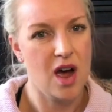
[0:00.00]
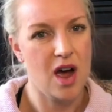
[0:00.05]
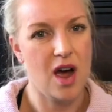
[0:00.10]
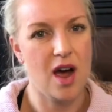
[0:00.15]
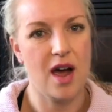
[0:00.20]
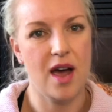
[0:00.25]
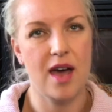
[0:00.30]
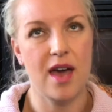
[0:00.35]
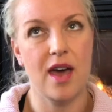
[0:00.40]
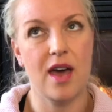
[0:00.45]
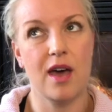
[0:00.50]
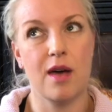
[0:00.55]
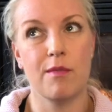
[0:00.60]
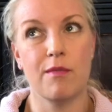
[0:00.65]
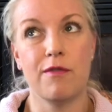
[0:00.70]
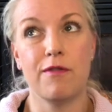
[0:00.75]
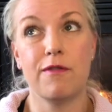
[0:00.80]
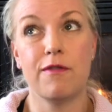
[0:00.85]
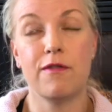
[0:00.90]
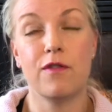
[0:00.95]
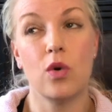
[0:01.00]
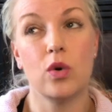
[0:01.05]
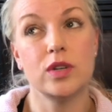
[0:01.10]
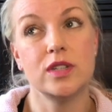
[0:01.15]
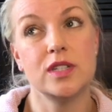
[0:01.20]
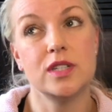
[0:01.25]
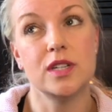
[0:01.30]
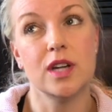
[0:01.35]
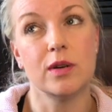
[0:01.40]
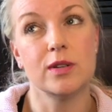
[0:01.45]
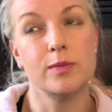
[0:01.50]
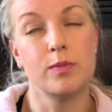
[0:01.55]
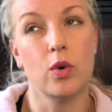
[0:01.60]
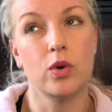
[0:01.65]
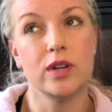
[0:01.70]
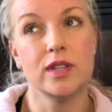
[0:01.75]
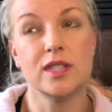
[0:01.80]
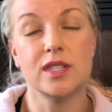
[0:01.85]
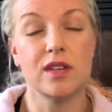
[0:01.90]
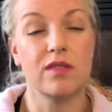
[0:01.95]
I was
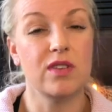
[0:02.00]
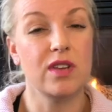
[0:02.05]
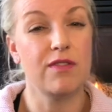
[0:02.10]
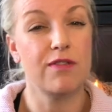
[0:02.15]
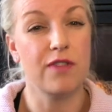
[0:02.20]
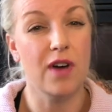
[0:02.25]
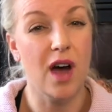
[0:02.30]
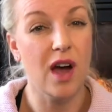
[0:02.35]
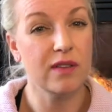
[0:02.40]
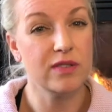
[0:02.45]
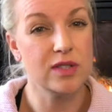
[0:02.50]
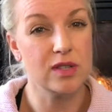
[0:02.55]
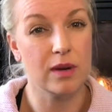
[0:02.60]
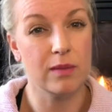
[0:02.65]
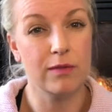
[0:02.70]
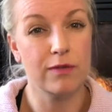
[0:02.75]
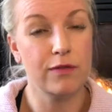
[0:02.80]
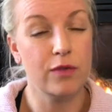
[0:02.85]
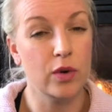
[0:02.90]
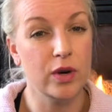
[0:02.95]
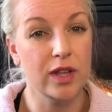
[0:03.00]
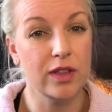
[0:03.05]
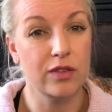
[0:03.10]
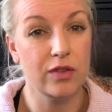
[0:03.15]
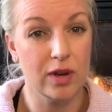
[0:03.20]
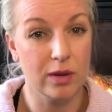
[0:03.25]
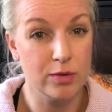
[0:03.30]
born in 75, so I'm 43.